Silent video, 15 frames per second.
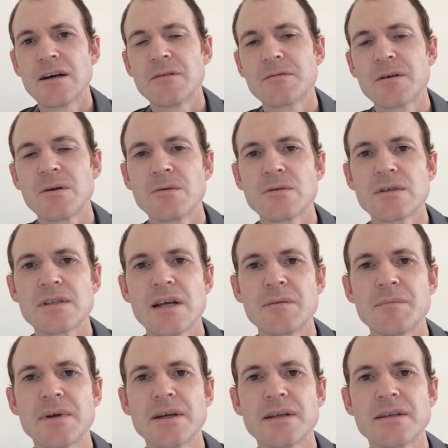Of course,
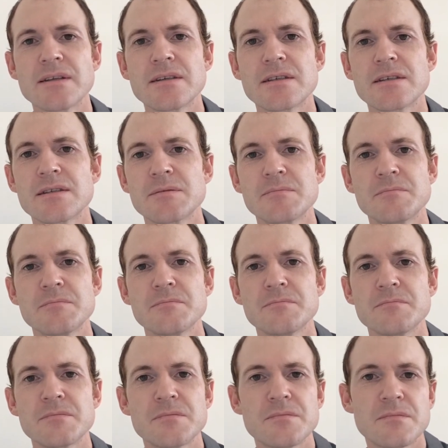that means
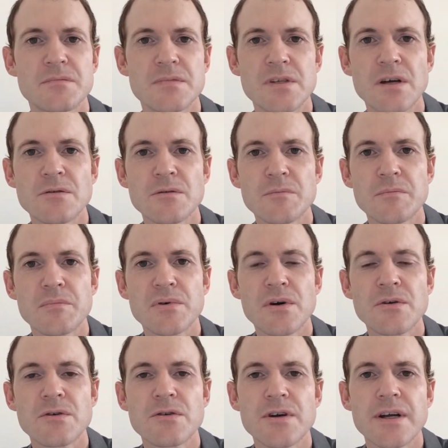don't
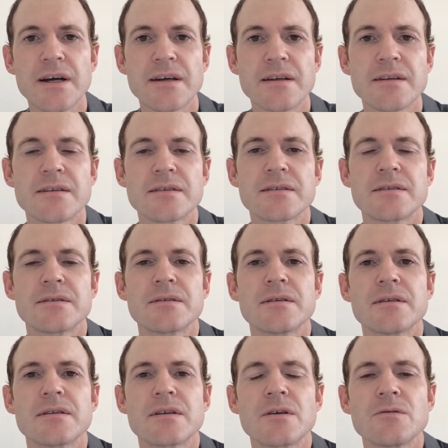procreate,
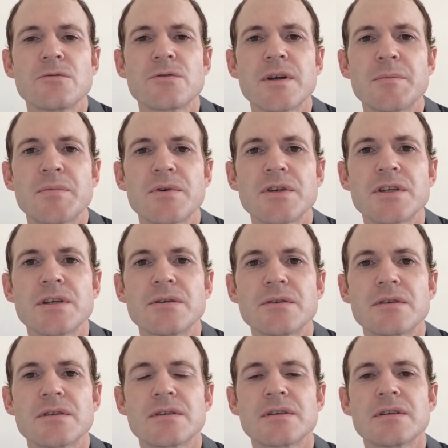don't
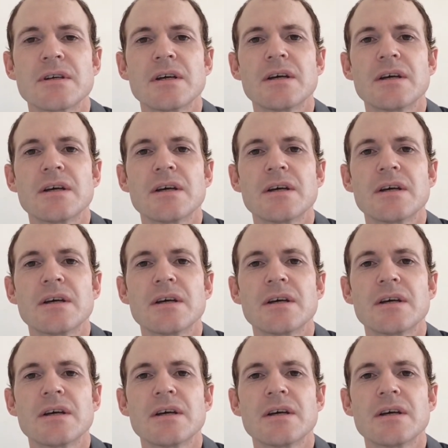reproduce,